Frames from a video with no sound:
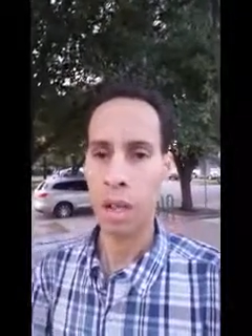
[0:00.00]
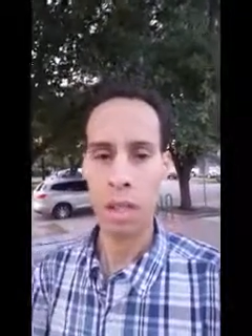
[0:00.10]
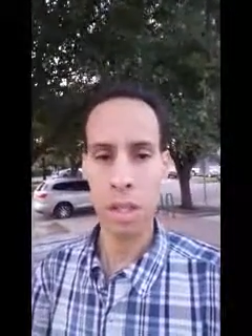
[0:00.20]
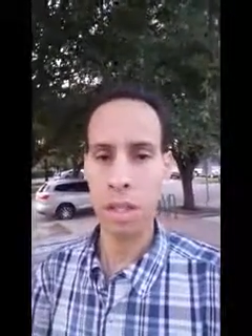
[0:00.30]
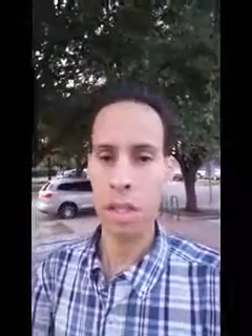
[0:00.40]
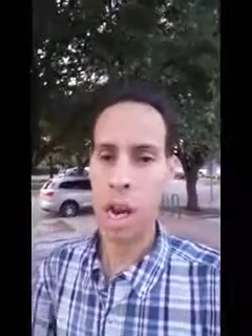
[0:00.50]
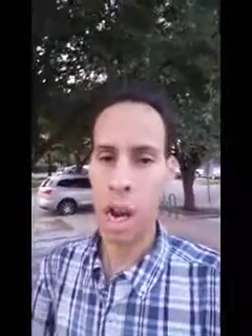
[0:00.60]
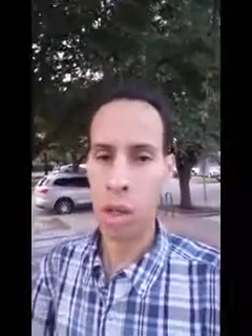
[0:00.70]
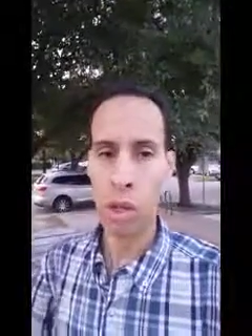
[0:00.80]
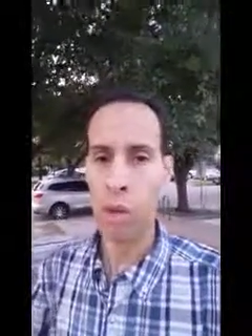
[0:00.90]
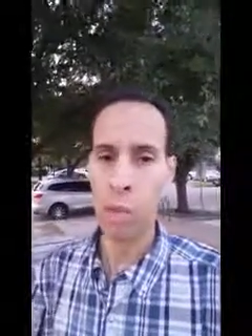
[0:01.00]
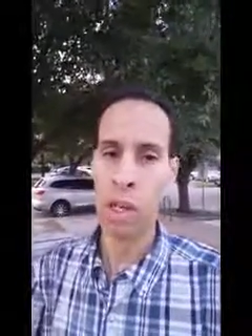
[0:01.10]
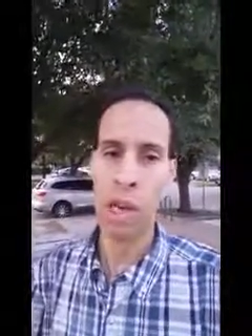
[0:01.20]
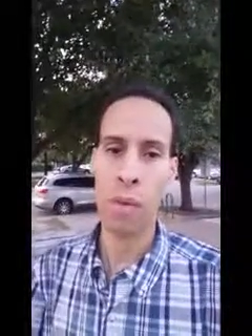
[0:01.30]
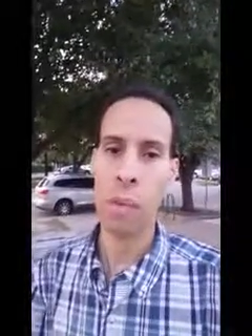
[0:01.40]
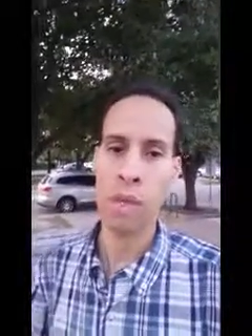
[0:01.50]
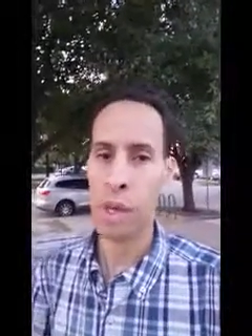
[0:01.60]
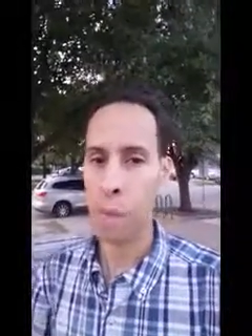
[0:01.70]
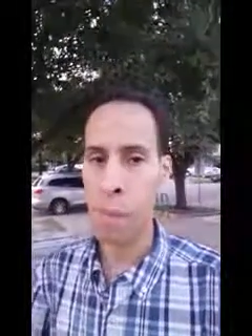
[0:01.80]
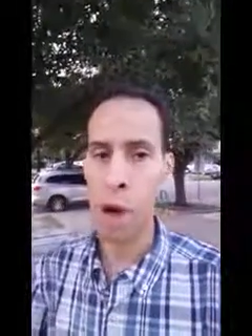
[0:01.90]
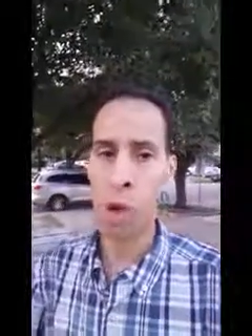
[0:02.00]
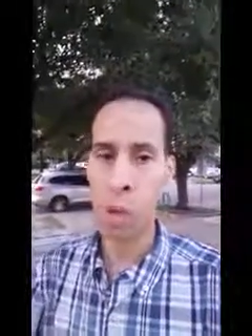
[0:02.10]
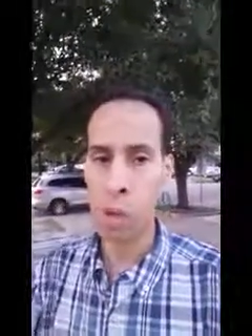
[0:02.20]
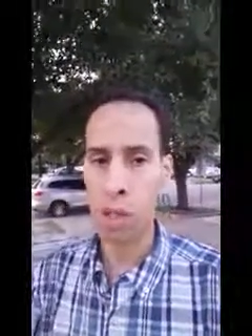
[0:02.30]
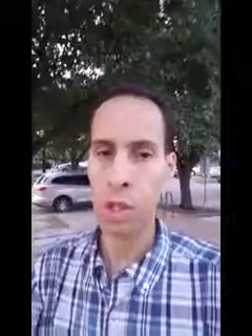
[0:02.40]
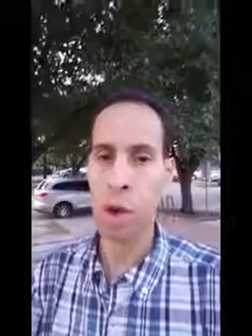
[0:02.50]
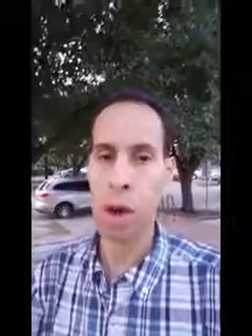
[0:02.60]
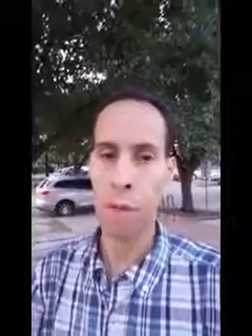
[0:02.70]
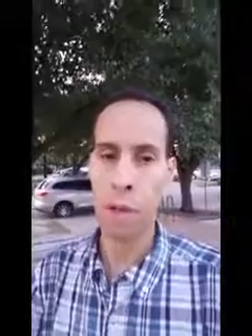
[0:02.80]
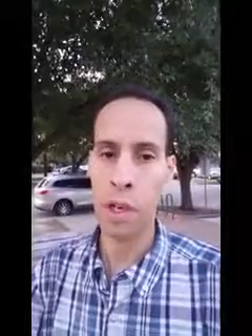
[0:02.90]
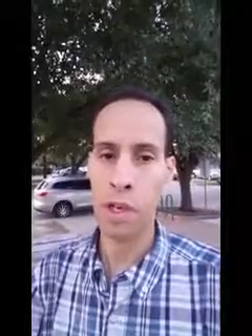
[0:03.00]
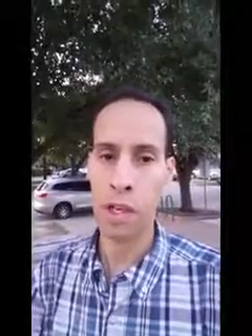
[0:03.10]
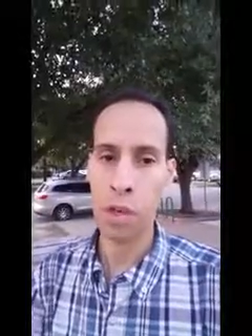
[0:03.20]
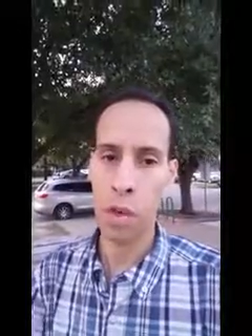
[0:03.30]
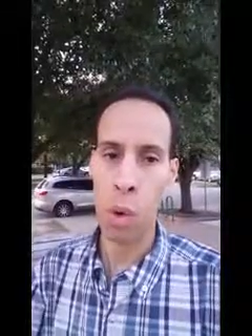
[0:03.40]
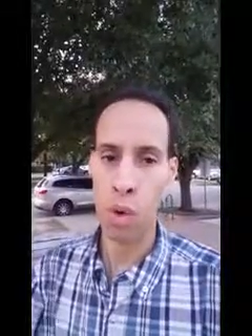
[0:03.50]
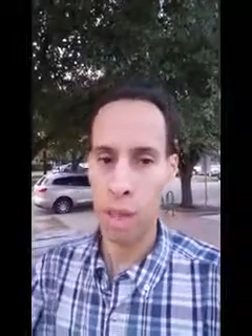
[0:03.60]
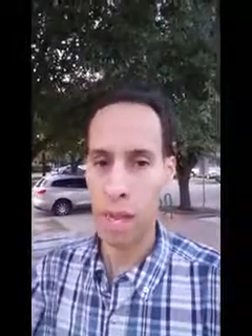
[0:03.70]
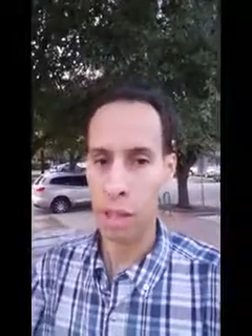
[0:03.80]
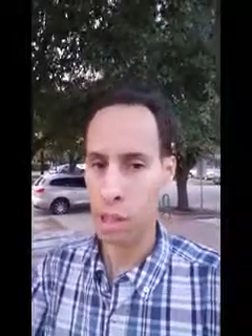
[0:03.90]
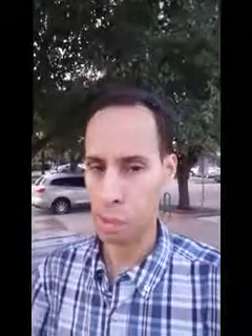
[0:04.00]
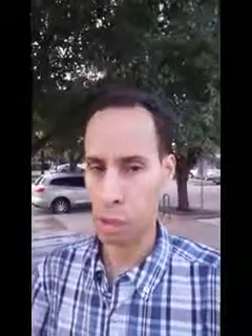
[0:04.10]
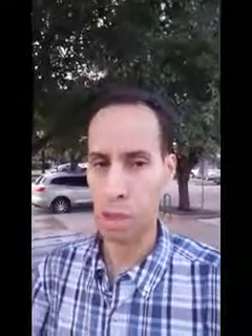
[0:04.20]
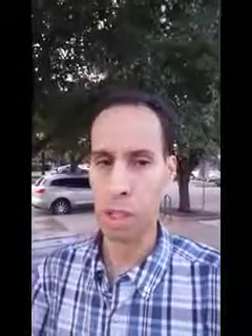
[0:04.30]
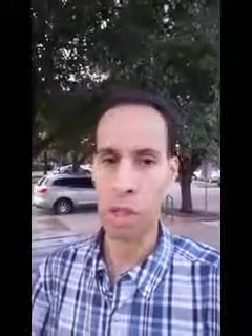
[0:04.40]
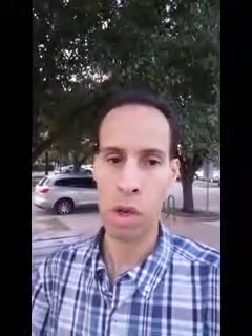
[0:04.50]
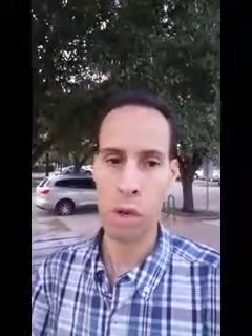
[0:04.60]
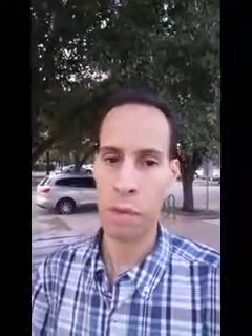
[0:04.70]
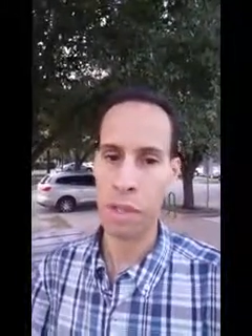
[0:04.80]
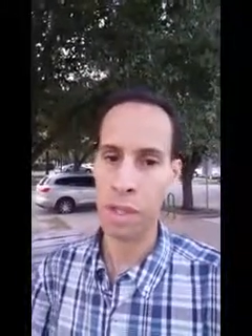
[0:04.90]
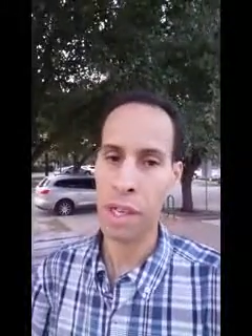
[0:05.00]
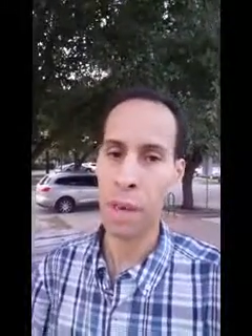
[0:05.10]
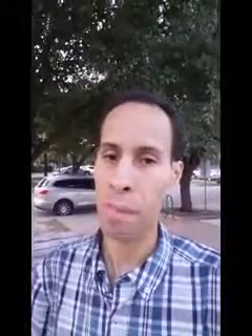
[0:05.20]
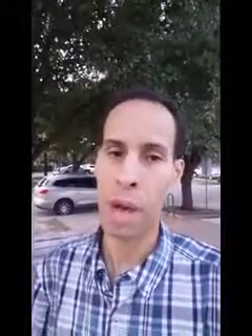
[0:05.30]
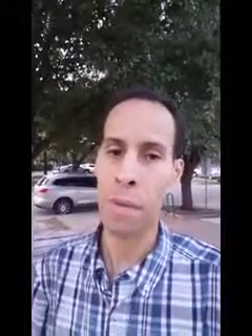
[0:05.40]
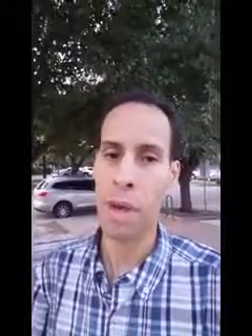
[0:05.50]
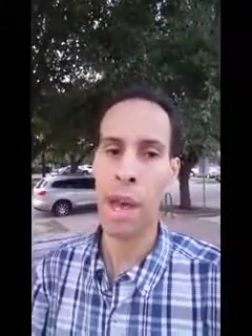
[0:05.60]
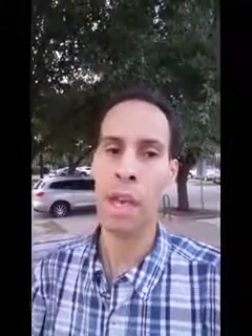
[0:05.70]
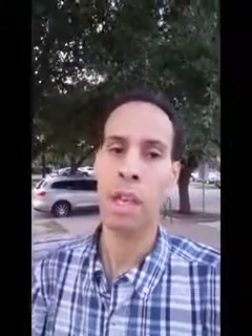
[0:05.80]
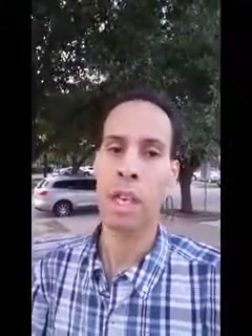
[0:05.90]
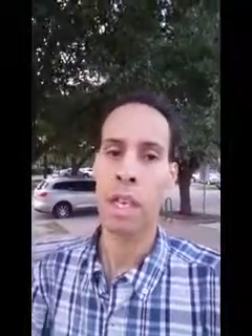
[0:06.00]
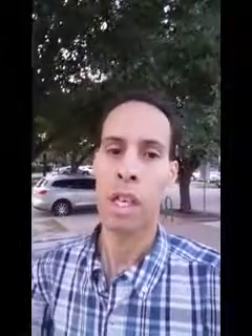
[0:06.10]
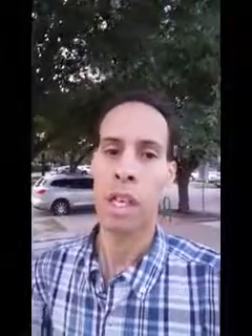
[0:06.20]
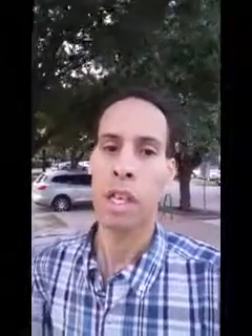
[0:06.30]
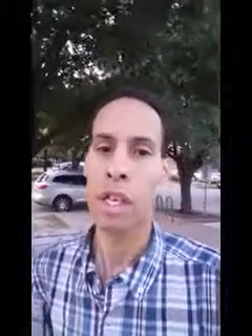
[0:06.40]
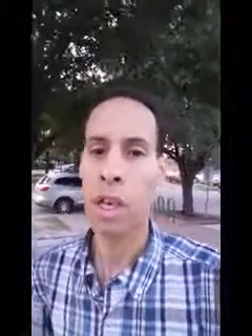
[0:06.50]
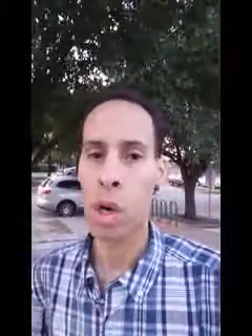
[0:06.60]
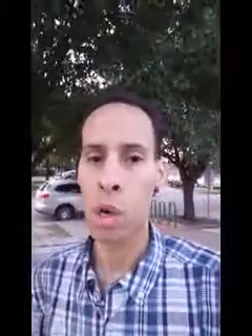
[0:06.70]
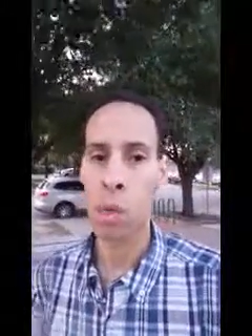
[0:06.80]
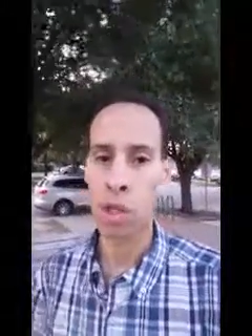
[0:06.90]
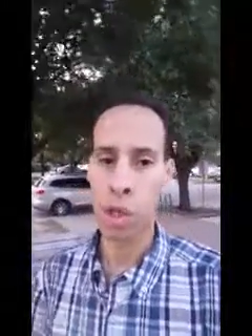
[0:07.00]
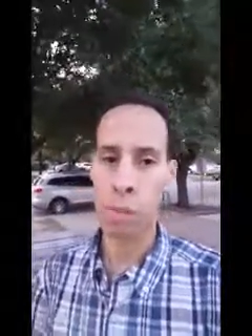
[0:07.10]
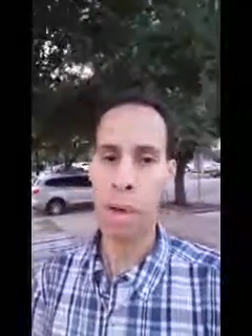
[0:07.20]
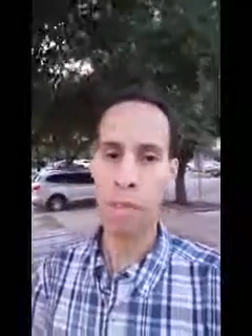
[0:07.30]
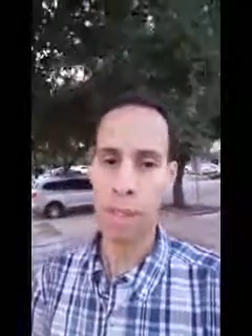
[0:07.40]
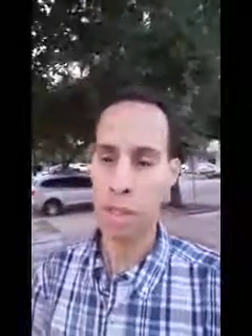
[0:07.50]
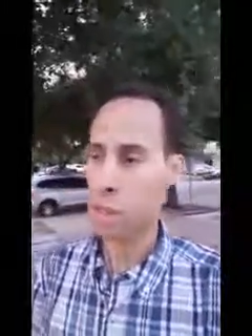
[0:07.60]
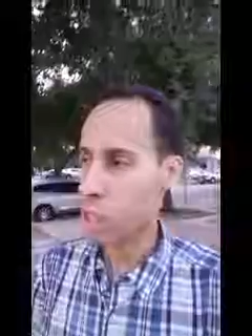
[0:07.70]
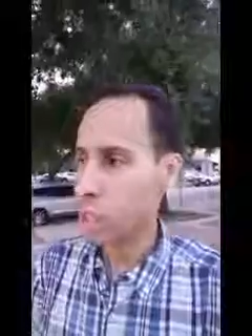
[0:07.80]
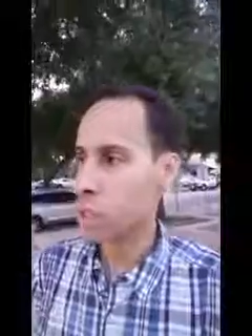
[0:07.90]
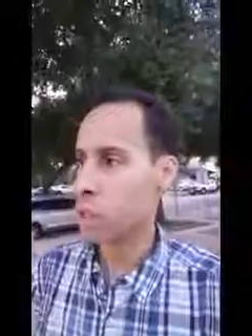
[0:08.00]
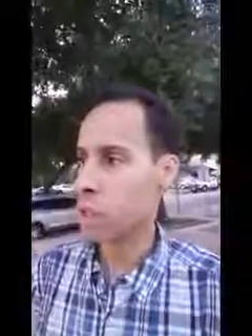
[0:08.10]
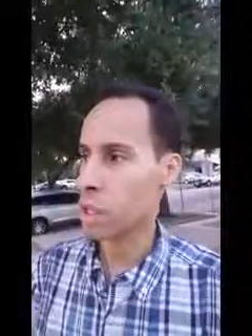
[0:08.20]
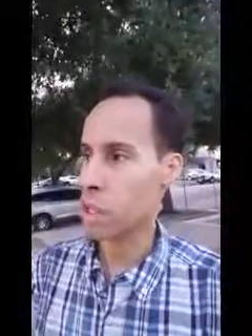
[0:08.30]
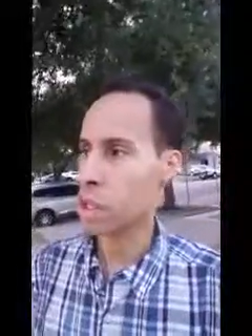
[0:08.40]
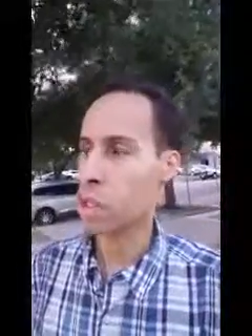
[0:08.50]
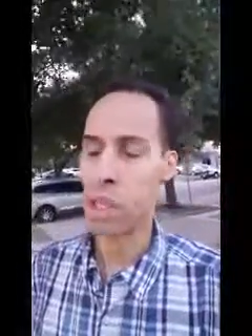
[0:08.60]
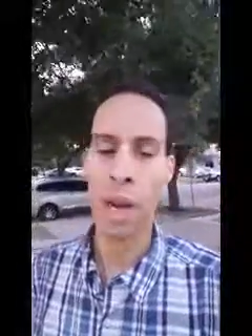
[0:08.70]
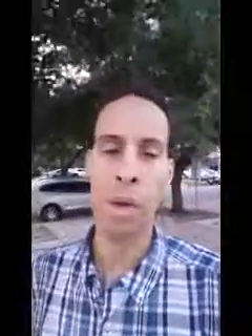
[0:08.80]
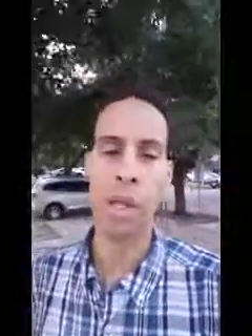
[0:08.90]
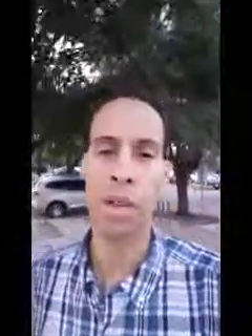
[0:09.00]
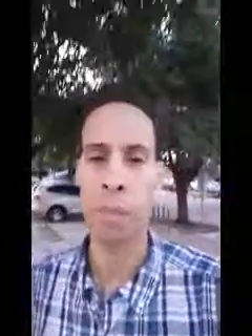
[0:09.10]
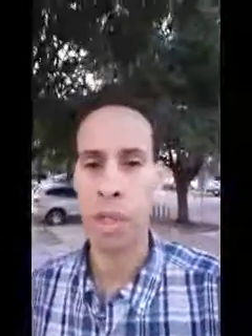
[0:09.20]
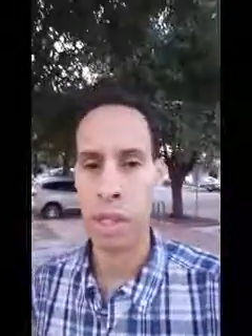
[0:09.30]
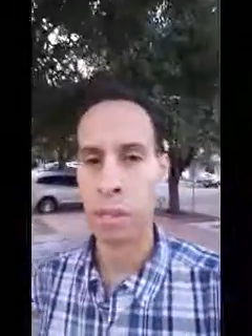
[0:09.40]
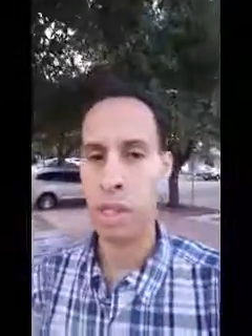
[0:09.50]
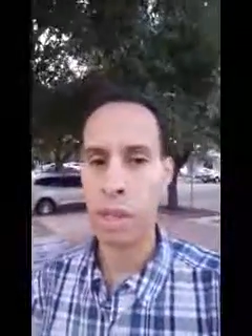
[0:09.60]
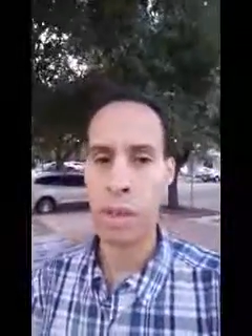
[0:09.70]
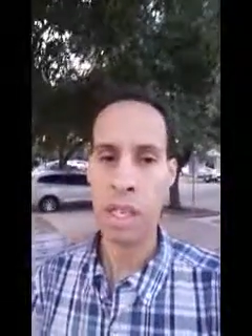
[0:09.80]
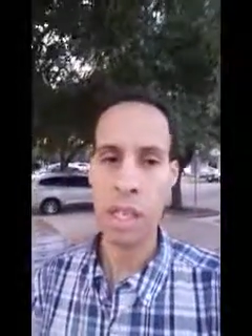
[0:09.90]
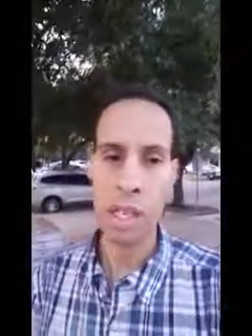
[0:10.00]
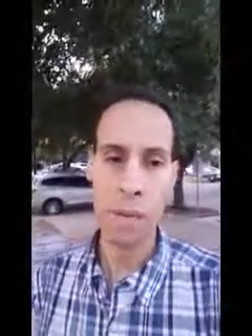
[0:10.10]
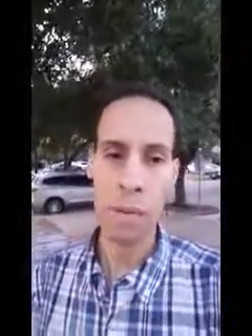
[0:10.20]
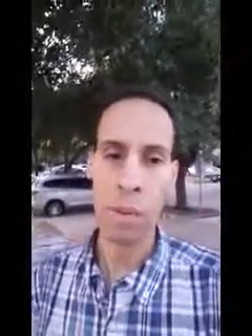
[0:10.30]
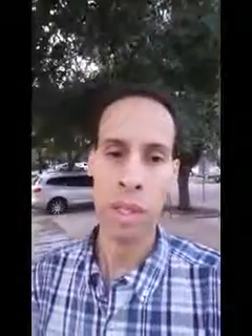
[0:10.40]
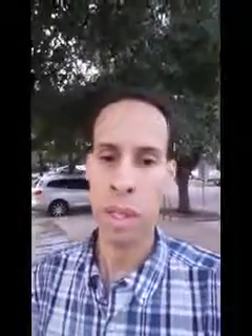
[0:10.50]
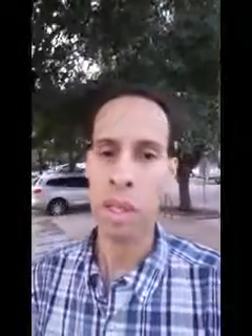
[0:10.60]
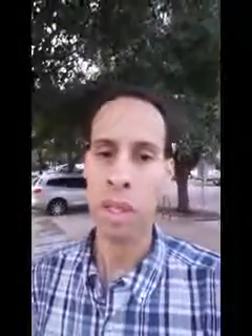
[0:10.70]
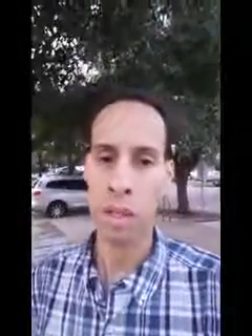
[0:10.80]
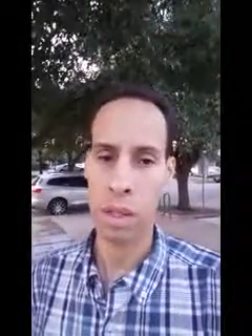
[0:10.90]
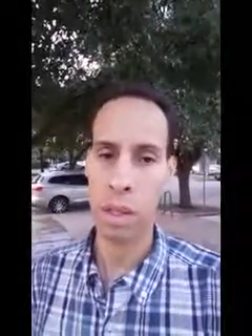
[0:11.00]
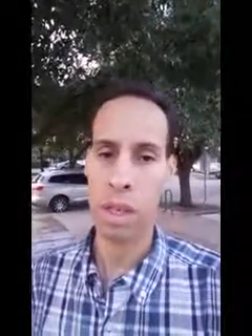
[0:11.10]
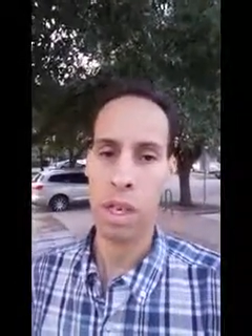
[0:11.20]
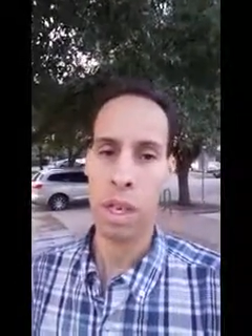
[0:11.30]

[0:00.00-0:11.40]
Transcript: This is not a lawful government. It's not about who's in office and you don't like this person in office. It's not about that. We talk about these shadow governments that's even within DC.